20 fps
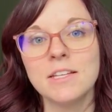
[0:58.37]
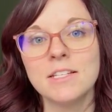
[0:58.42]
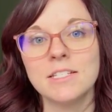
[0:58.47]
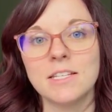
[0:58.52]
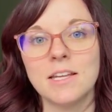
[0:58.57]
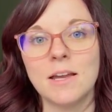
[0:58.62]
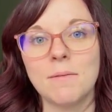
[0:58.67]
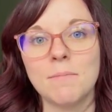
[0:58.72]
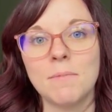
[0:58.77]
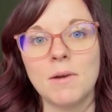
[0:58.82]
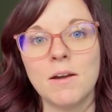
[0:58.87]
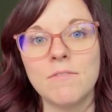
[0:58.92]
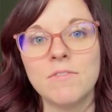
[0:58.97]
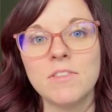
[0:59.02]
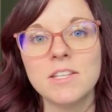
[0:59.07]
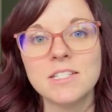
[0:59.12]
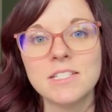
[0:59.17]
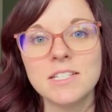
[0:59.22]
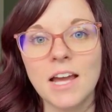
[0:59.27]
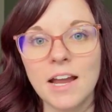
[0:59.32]
some of
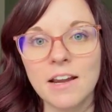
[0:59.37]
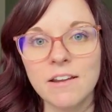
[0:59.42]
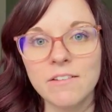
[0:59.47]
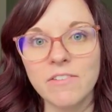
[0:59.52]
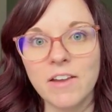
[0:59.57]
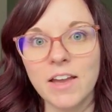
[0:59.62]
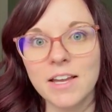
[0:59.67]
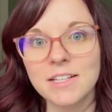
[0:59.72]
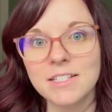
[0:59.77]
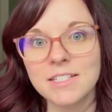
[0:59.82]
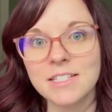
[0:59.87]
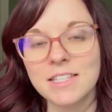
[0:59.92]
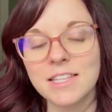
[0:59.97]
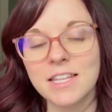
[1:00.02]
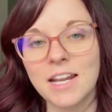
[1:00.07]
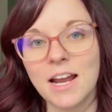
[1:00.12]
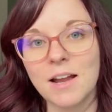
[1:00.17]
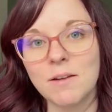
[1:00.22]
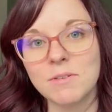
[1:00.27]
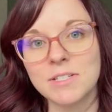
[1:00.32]
the side effects
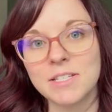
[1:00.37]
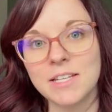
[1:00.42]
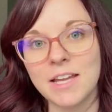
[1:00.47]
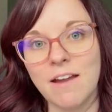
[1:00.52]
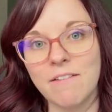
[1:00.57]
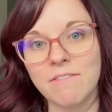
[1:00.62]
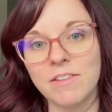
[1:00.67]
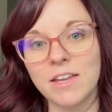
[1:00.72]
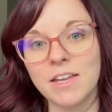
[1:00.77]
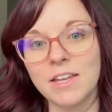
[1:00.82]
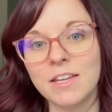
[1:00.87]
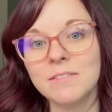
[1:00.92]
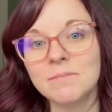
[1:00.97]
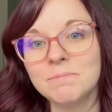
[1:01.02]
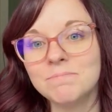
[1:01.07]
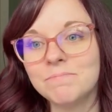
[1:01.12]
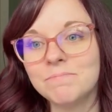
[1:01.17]
that I was having,